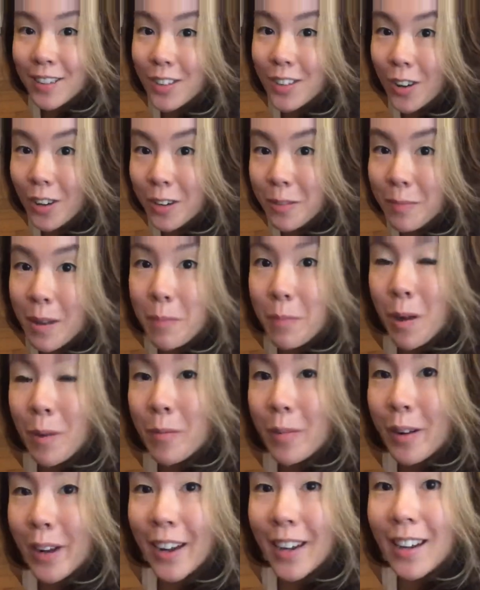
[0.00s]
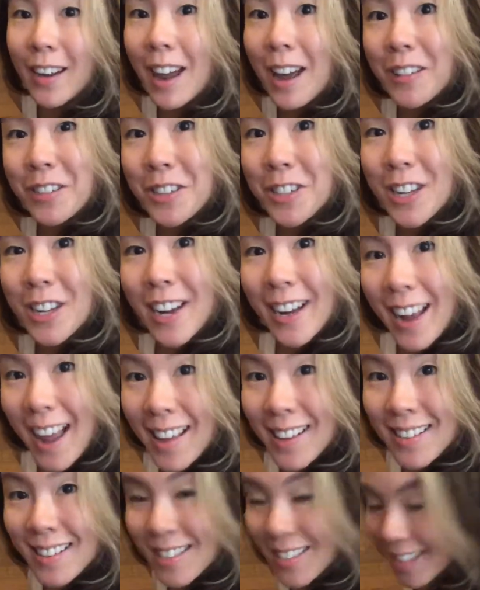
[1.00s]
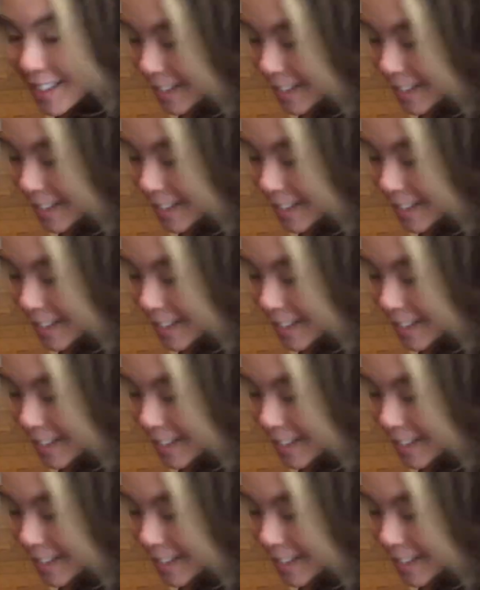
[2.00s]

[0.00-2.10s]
taught my Pomeranian how to shake hands.